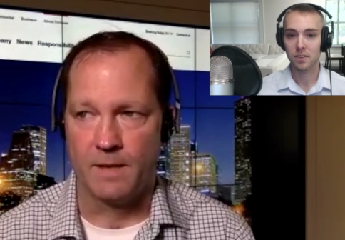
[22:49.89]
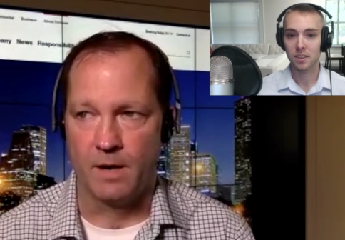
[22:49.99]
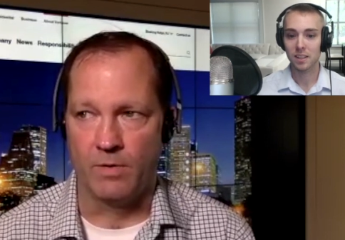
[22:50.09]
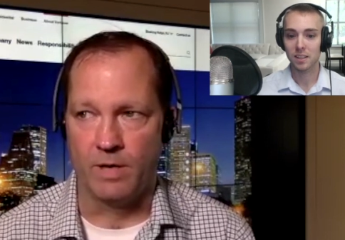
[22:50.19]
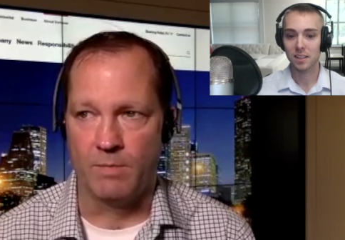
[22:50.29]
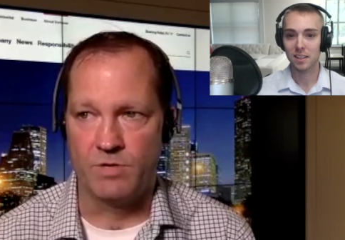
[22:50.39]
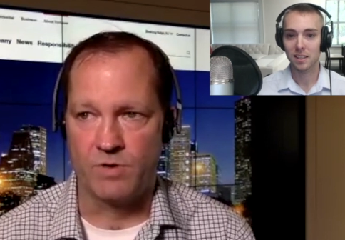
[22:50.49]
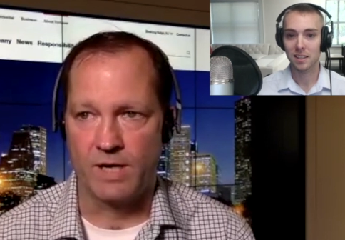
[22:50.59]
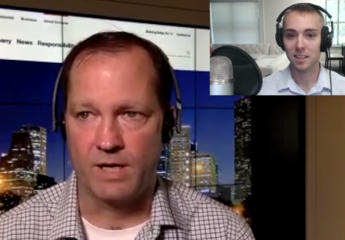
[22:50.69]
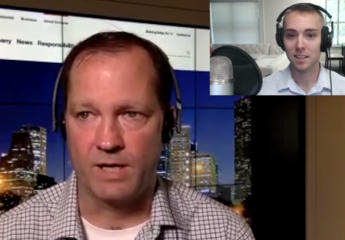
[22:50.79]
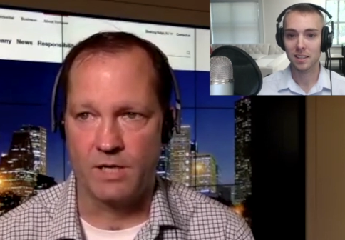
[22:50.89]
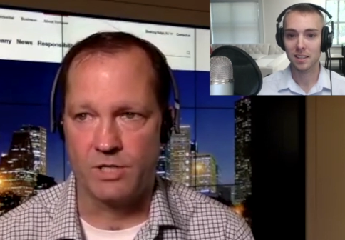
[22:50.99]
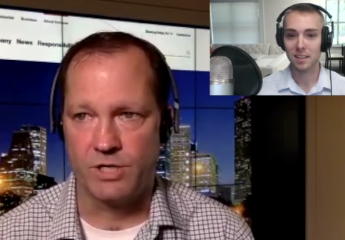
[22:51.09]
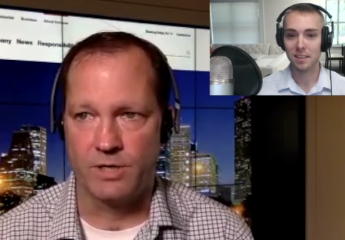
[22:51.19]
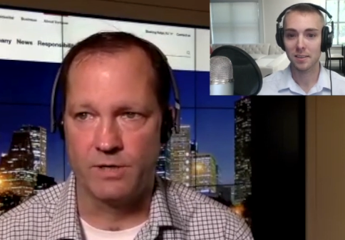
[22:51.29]
Speaker 1: you know, image
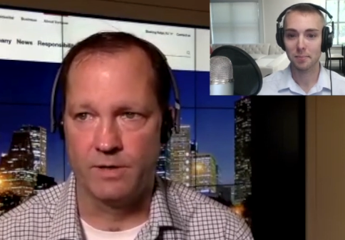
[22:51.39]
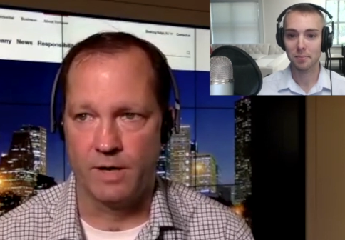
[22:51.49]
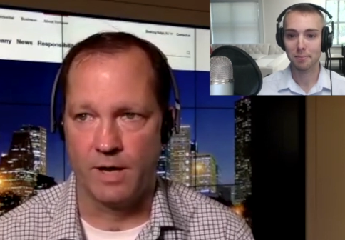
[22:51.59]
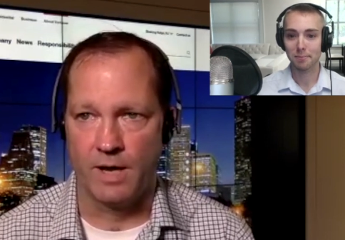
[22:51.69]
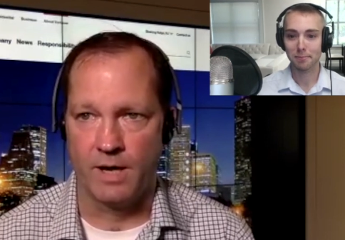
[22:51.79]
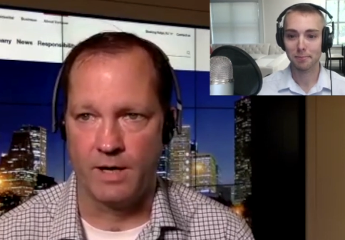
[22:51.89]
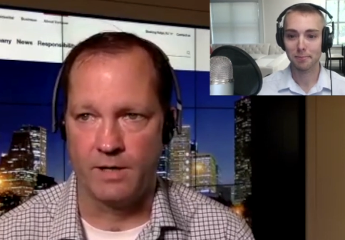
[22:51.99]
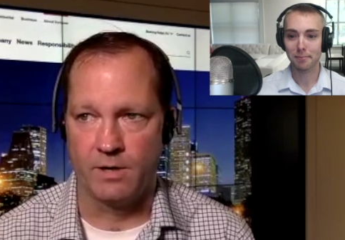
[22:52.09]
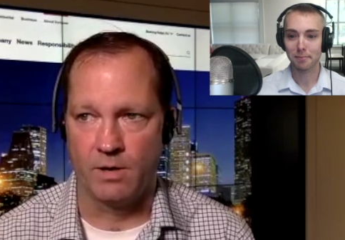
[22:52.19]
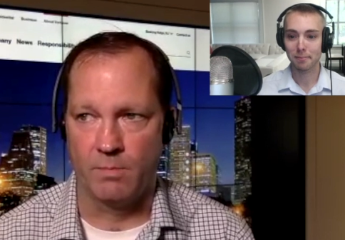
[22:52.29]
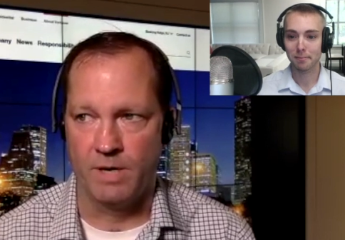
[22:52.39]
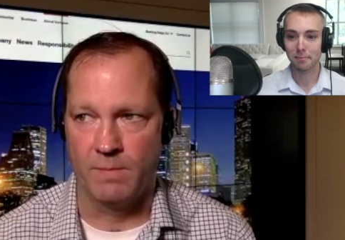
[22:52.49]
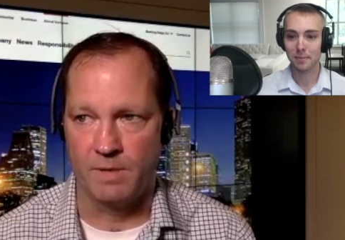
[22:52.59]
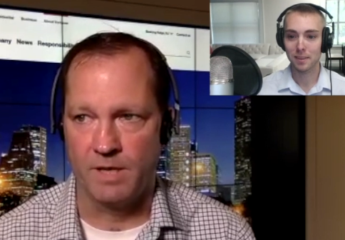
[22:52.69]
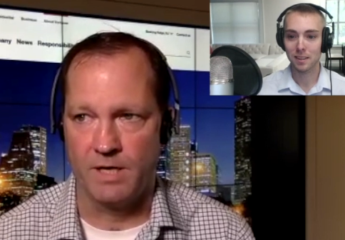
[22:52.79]
recognition and, you know,
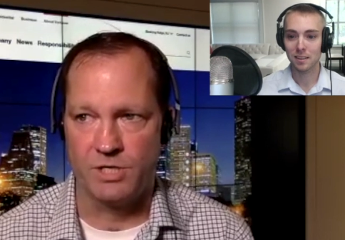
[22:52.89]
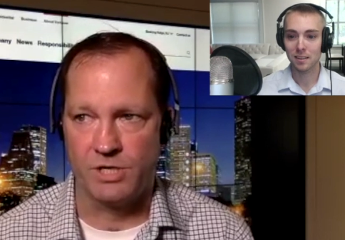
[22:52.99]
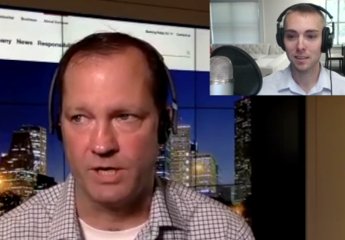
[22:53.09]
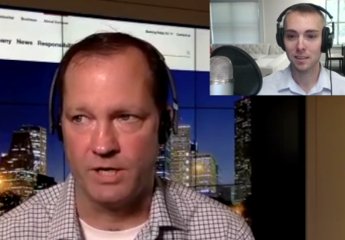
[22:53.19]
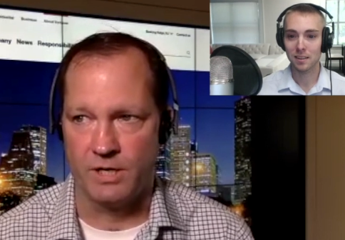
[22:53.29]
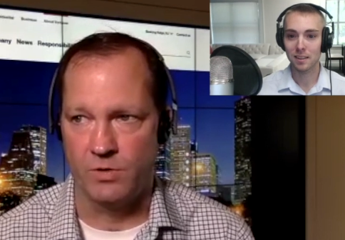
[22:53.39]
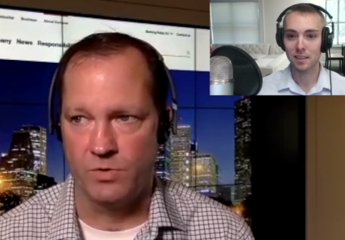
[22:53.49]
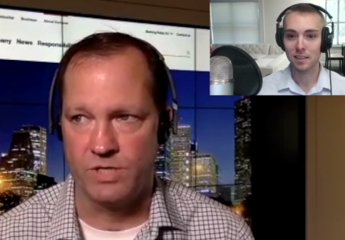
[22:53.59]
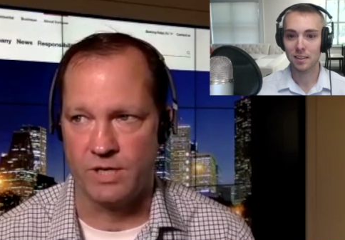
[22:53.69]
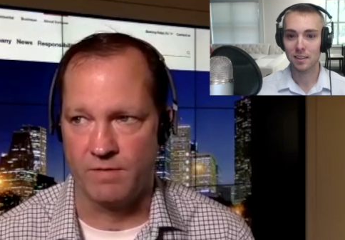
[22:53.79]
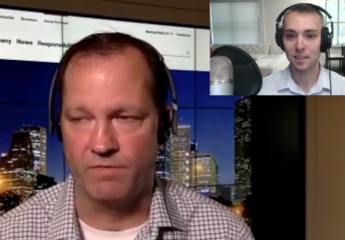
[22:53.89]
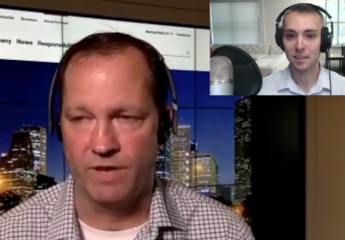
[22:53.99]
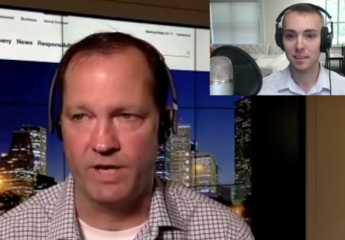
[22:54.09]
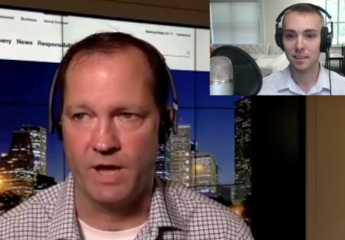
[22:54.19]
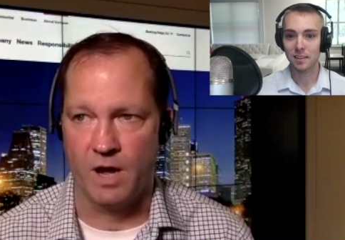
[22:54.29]
manipulation and
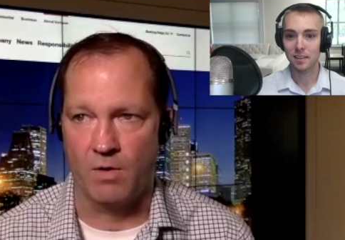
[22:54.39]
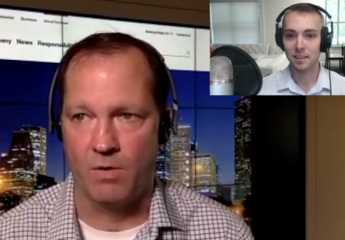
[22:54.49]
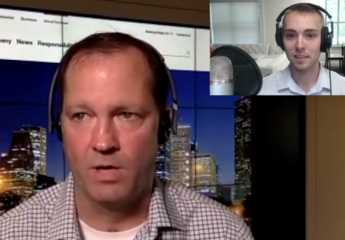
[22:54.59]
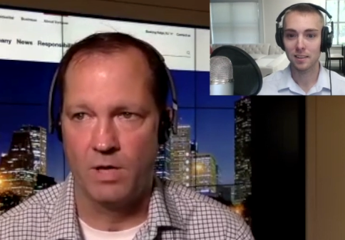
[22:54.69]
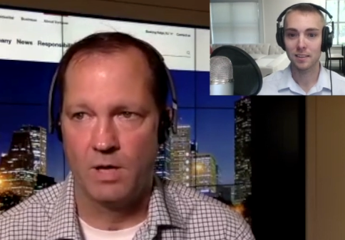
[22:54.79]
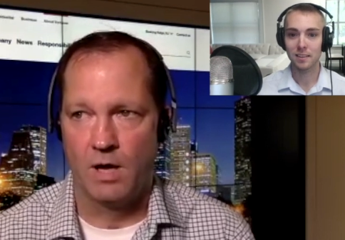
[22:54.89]
using video